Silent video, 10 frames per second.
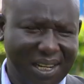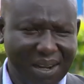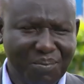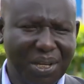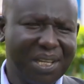the
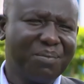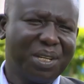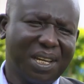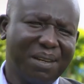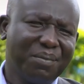campaign
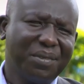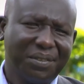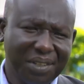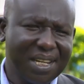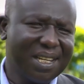became
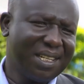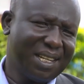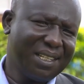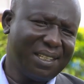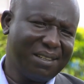very
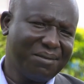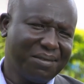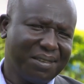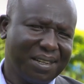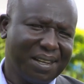
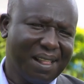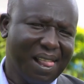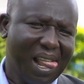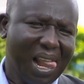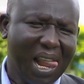intensive,
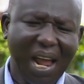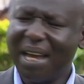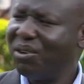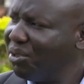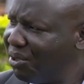
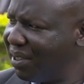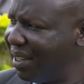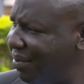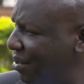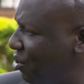and also
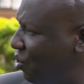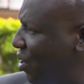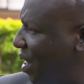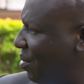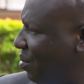the few
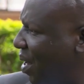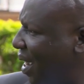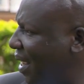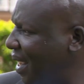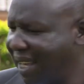students who are
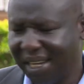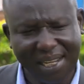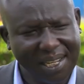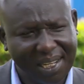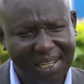here,
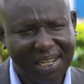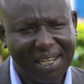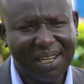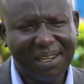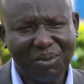
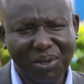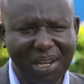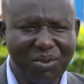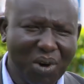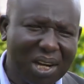we
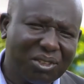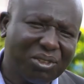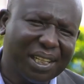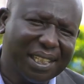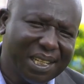had worked
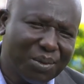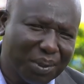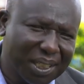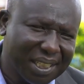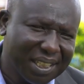on the
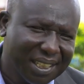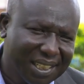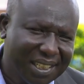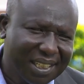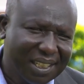discipline,
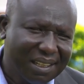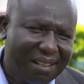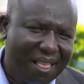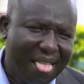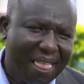
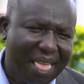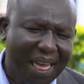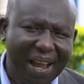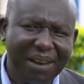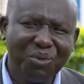
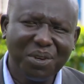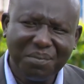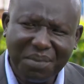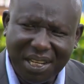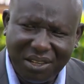and we
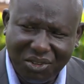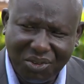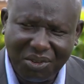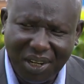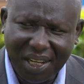made
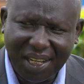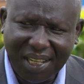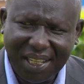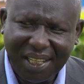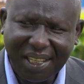sure
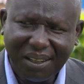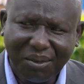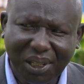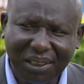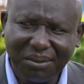
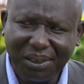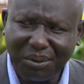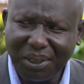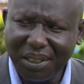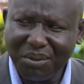one of the
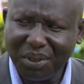ways